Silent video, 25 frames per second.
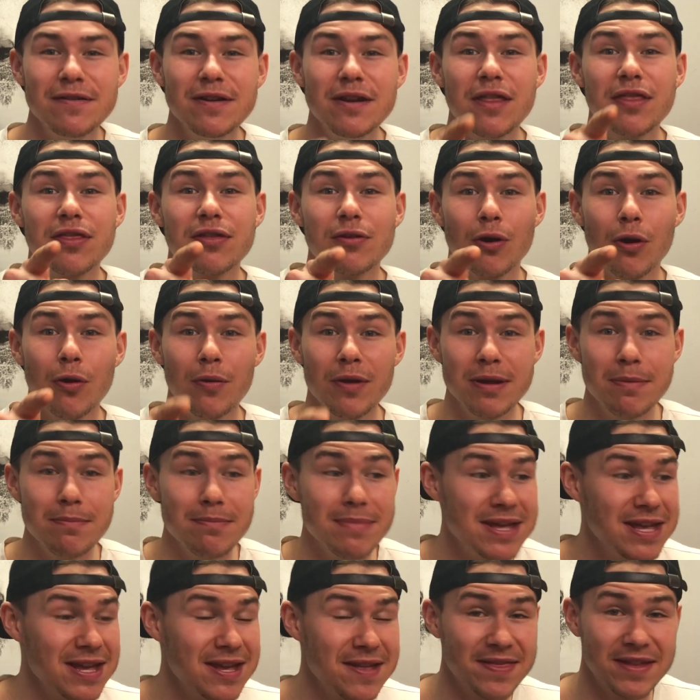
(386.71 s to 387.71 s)
throwing
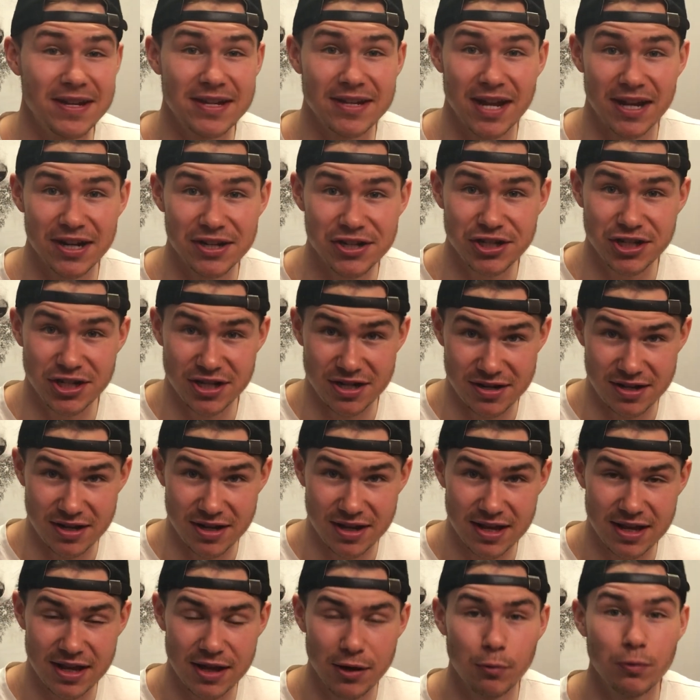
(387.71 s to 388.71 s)
me in the dungeon
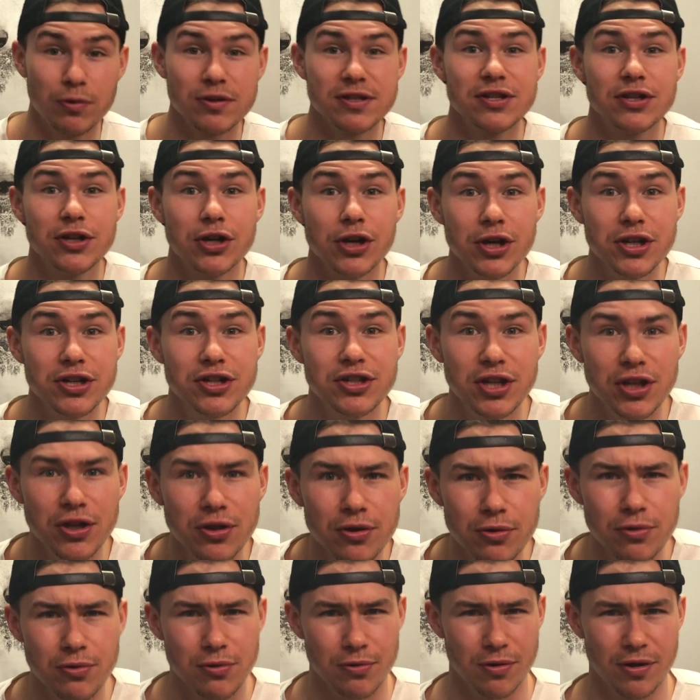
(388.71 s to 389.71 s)
was good
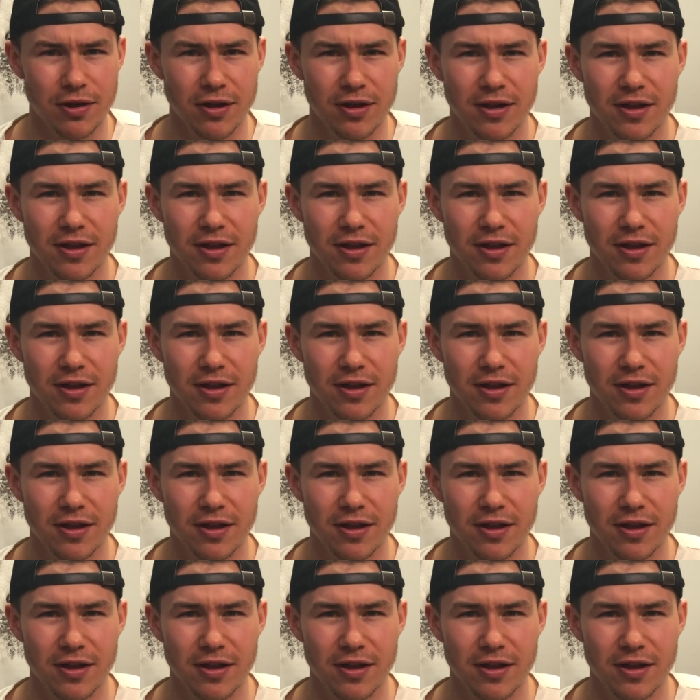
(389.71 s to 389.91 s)
too.